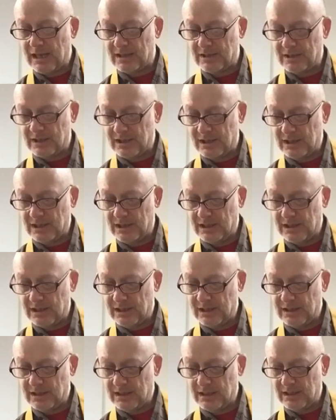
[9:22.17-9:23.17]
he
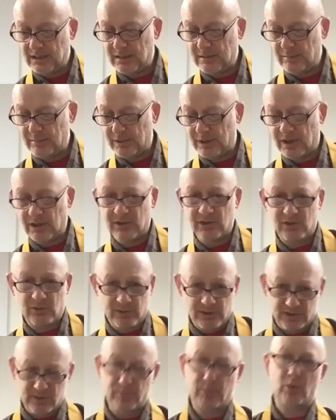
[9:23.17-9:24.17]
begins to
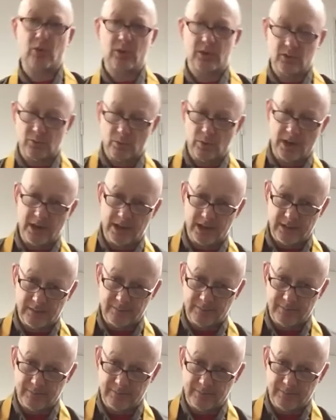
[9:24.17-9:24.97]
explore the way.